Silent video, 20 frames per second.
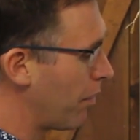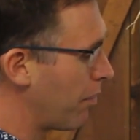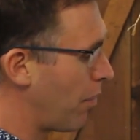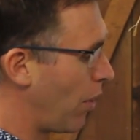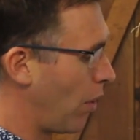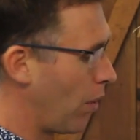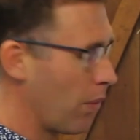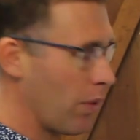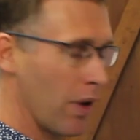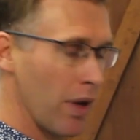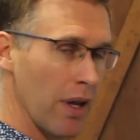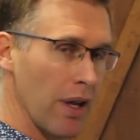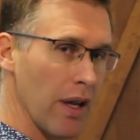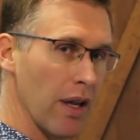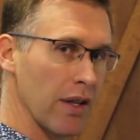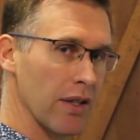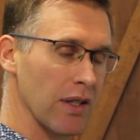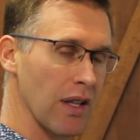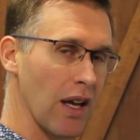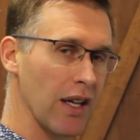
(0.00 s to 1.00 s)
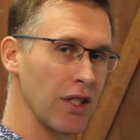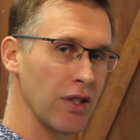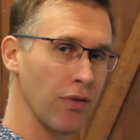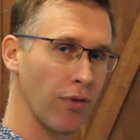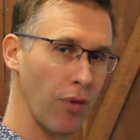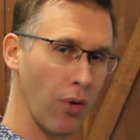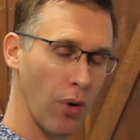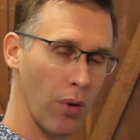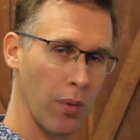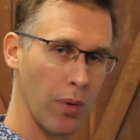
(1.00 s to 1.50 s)
bone slides
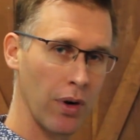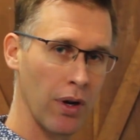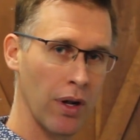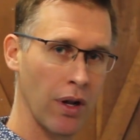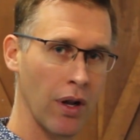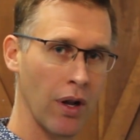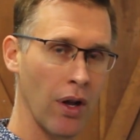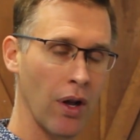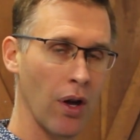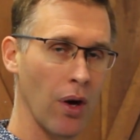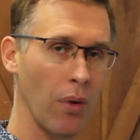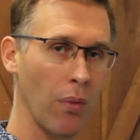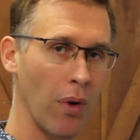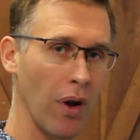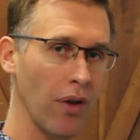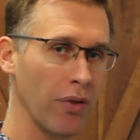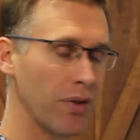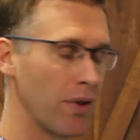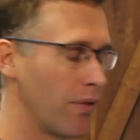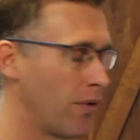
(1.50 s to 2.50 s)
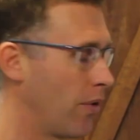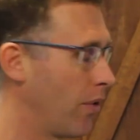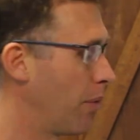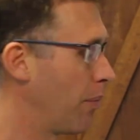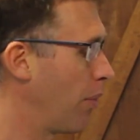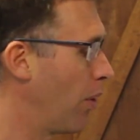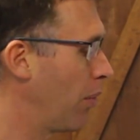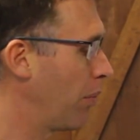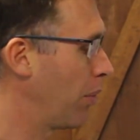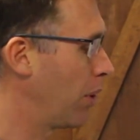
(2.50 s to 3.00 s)
forward relative to the
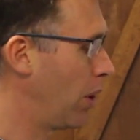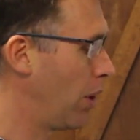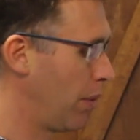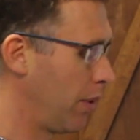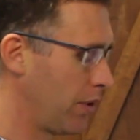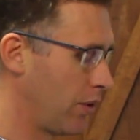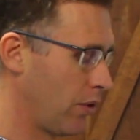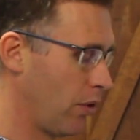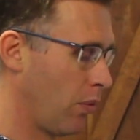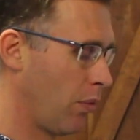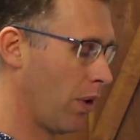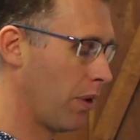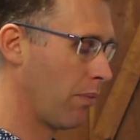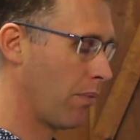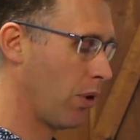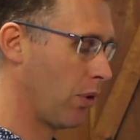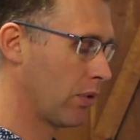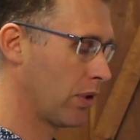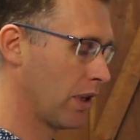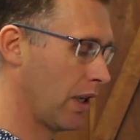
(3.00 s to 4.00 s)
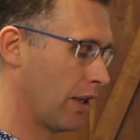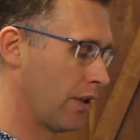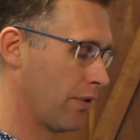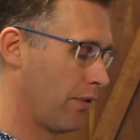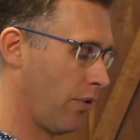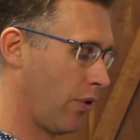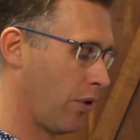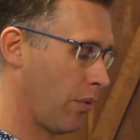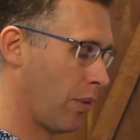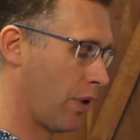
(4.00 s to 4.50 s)
bone below it. So one bone slides
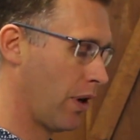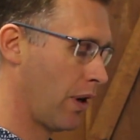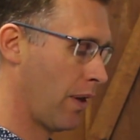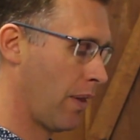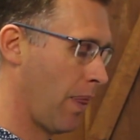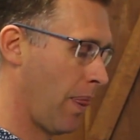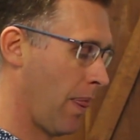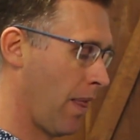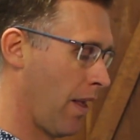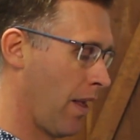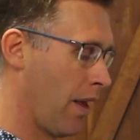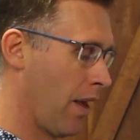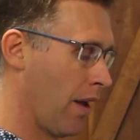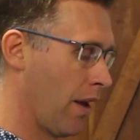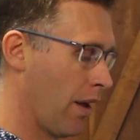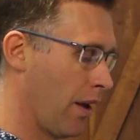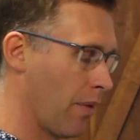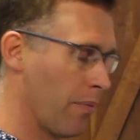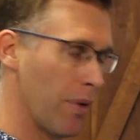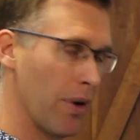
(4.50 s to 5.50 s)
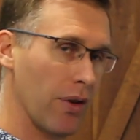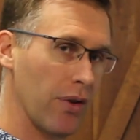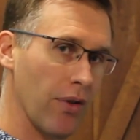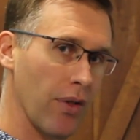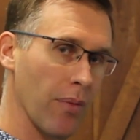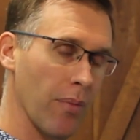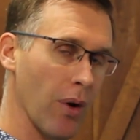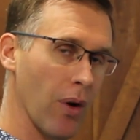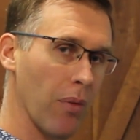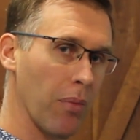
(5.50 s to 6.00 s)
forward compared to the
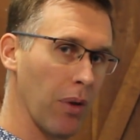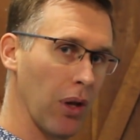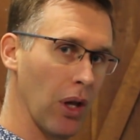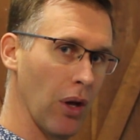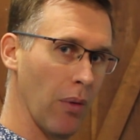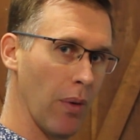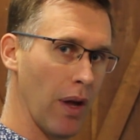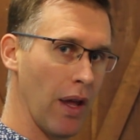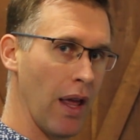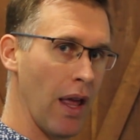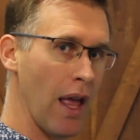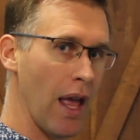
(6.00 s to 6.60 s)
bone below it.